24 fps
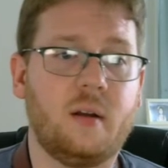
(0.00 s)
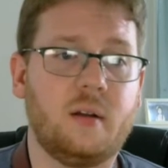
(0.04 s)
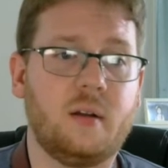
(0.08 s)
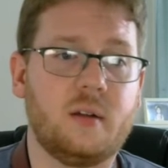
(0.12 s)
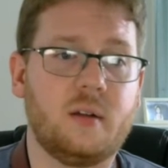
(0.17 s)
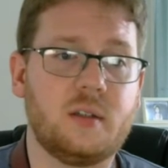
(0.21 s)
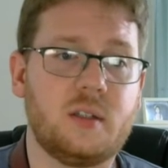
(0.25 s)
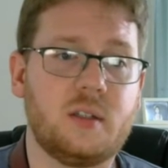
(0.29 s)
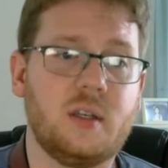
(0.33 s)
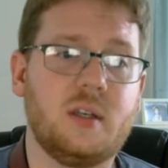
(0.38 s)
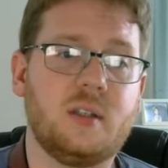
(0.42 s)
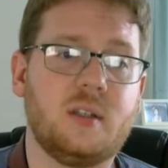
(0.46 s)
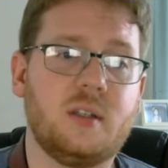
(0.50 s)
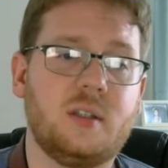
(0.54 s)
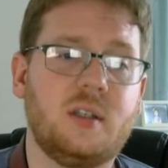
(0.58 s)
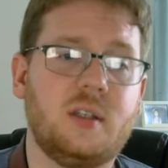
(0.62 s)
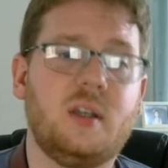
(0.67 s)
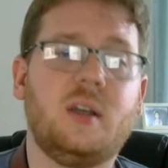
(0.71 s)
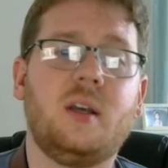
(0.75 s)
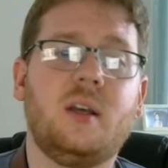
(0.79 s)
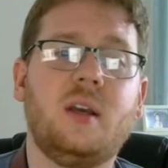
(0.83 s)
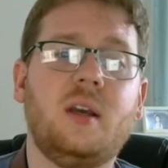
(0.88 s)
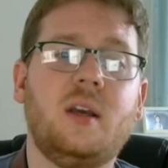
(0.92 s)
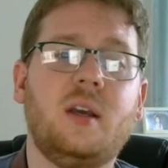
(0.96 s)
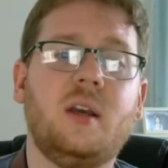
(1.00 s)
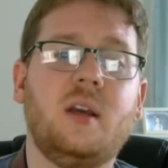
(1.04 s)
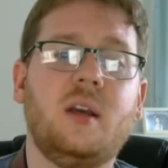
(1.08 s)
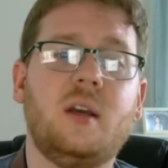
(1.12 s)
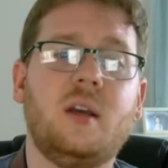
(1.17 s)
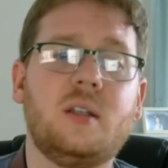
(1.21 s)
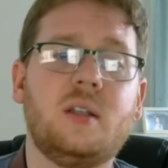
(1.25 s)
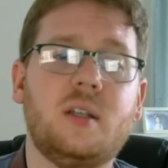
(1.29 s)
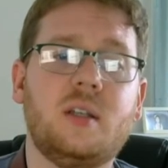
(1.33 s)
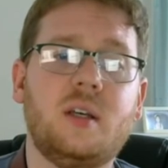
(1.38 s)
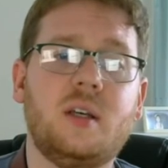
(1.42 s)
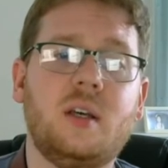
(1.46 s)
C, C, E, E,
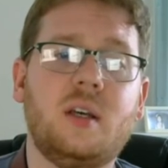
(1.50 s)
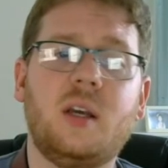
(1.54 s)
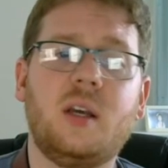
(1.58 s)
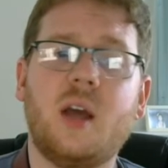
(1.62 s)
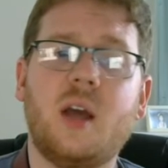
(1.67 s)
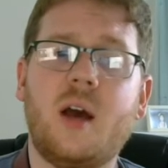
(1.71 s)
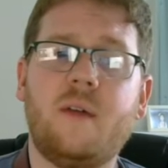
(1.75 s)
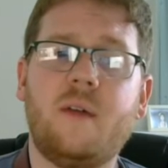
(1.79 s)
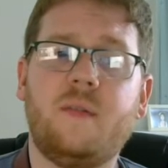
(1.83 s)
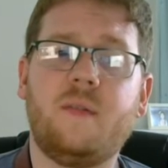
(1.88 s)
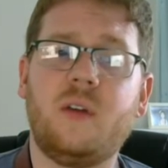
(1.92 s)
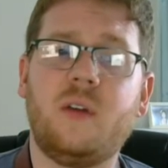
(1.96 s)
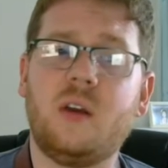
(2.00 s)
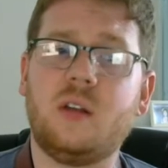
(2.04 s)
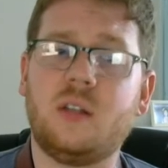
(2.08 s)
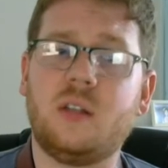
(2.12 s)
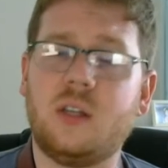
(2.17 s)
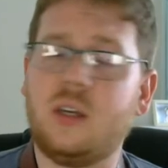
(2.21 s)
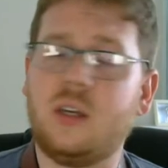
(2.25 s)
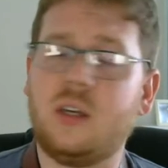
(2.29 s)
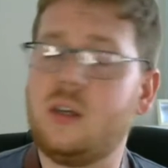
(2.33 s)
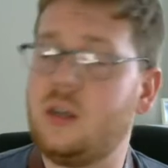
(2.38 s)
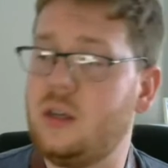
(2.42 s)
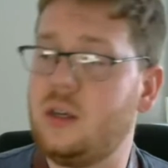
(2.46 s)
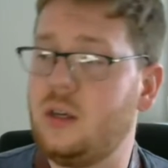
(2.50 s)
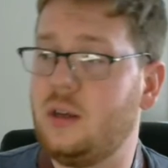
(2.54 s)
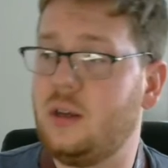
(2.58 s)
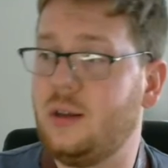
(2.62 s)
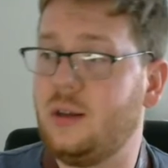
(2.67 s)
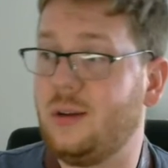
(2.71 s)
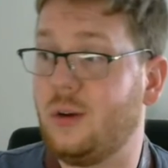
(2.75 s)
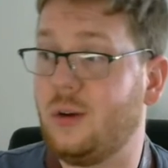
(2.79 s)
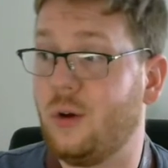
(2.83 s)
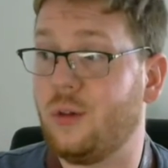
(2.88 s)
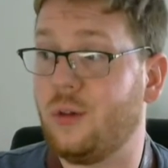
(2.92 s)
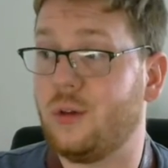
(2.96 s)
D, E, F, E, D.
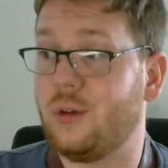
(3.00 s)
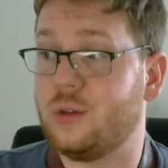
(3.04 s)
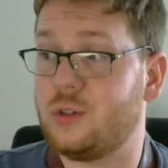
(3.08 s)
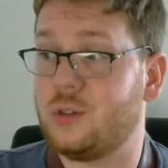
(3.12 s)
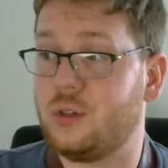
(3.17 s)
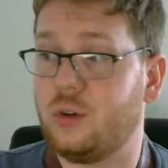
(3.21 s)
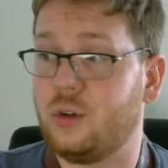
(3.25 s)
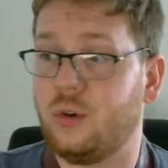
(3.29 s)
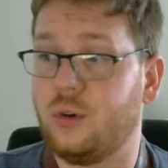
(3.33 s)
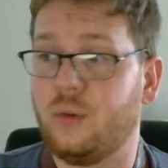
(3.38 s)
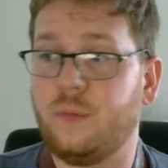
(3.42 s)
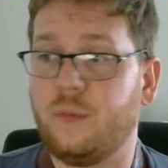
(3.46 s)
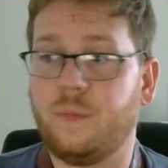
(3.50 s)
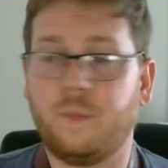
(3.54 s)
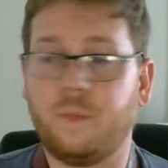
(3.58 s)
You know those 2.